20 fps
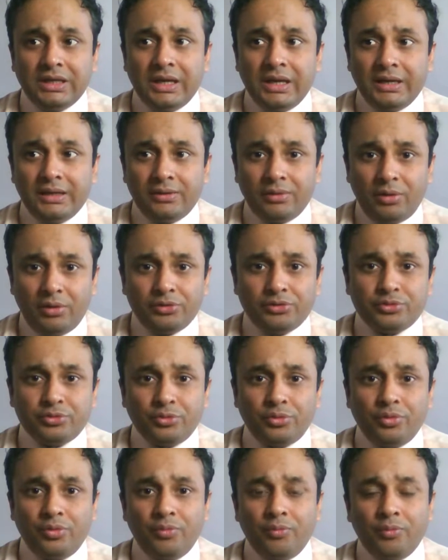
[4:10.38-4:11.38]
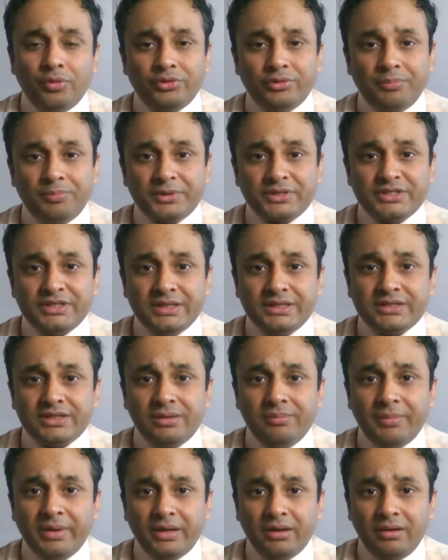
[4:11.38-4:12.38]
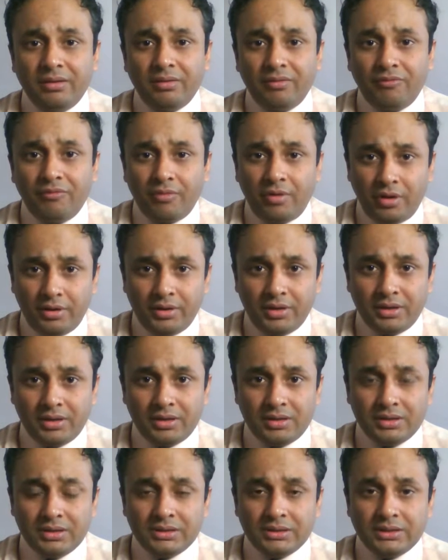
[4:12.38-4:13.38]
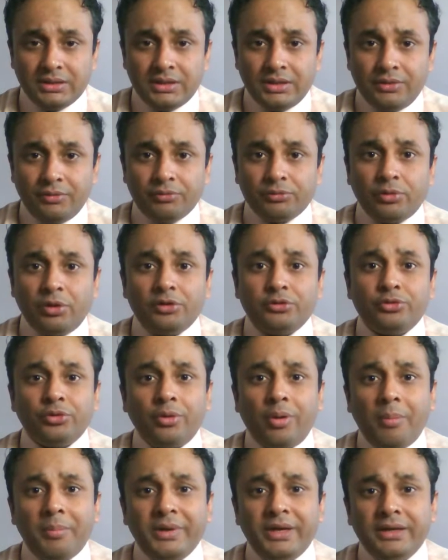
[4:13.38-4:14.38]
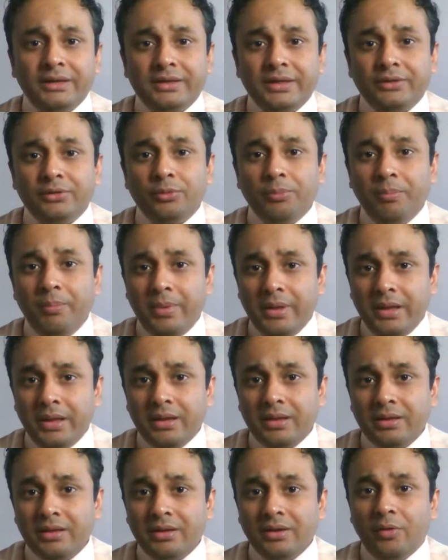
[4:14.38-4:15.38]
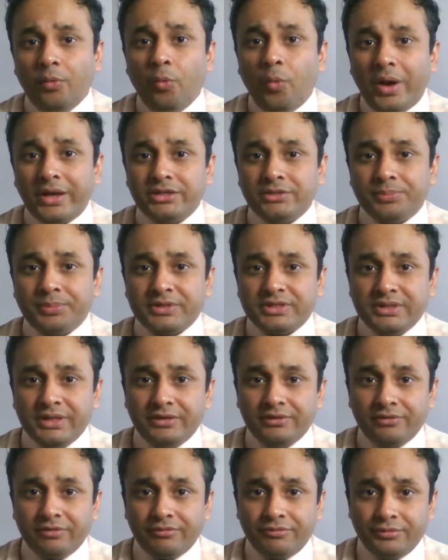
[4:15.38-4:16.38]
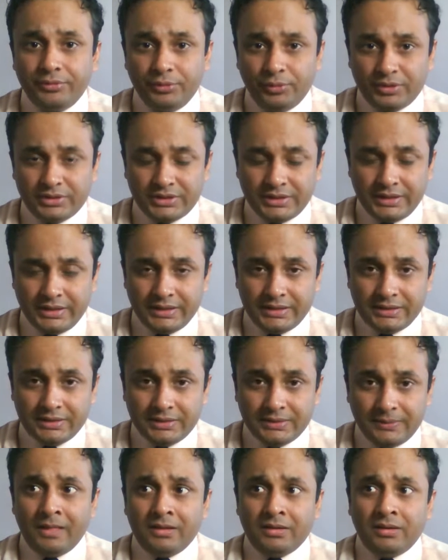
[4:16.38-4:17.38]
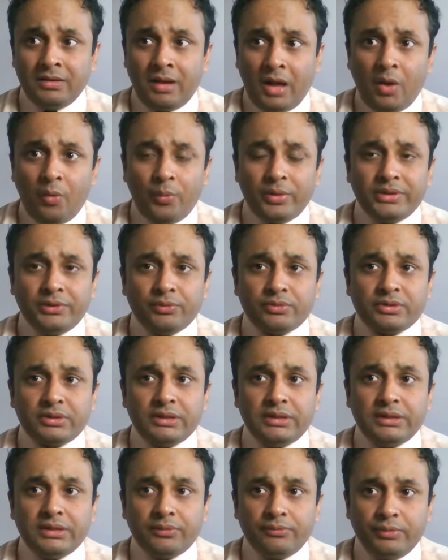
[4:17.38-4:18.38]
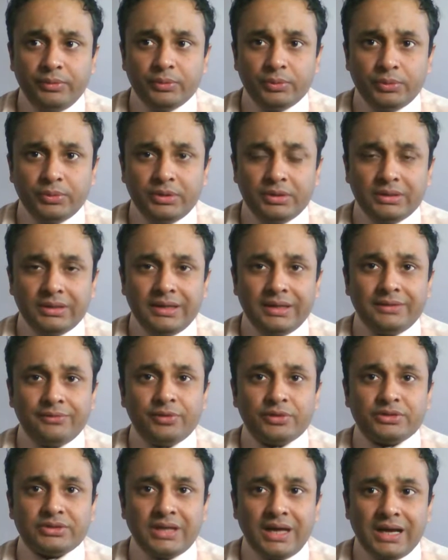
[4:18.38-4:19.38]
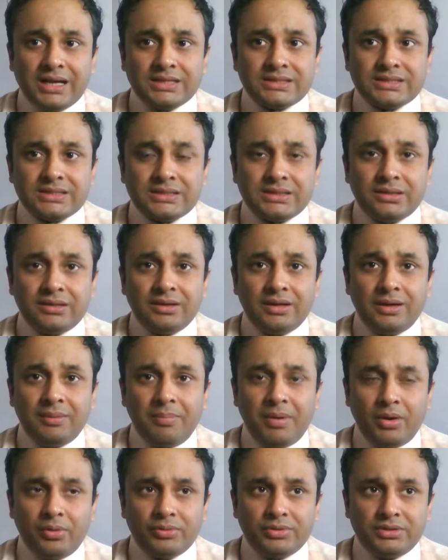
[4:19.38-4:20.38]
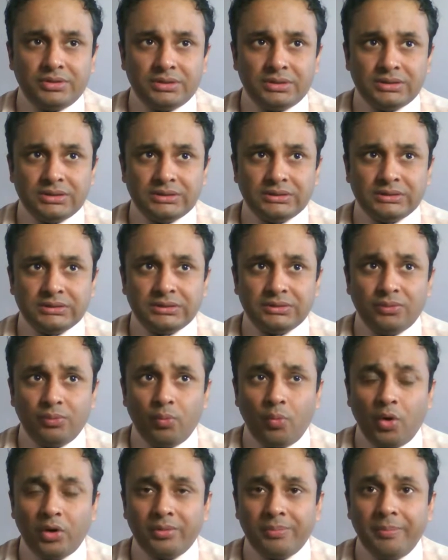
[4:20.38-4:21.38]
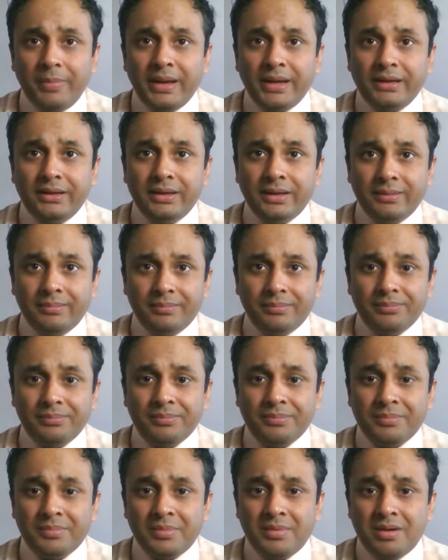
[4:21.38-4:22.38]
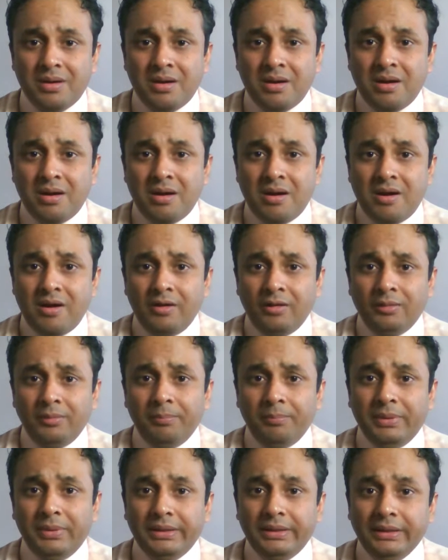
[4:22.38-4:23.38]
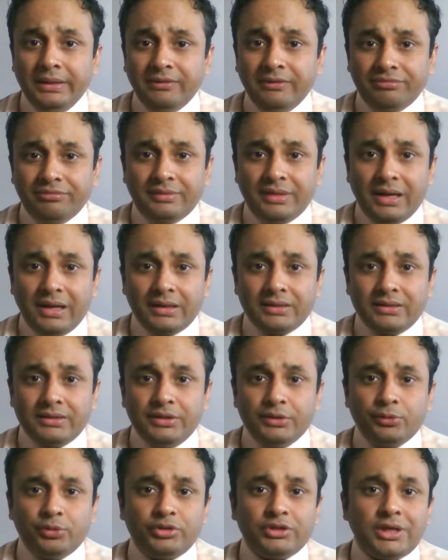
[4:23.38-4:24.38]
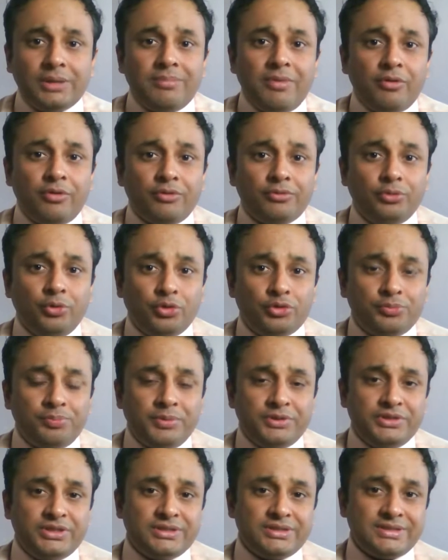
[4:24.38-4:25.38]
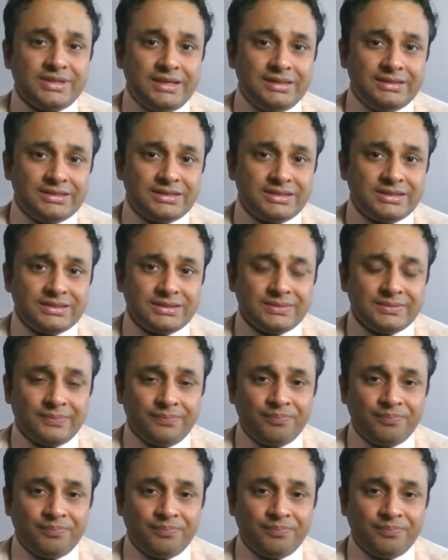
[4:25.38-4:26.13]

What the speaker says: and also won the Presidential Medal of Honor. He was also nominated to be Vice President of USA. Now, when he was interviewed and he was asked about what made him believe that he could come out of those prison cells,